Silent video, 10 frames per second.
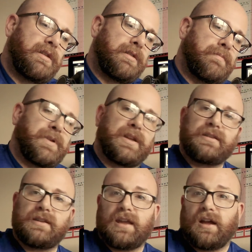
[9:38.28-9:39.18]
But
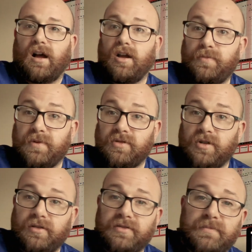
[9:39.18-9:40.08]
I hope you enjoy
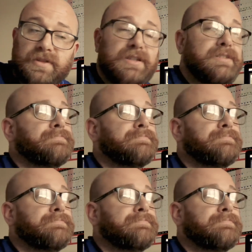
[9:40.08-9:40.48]
those images.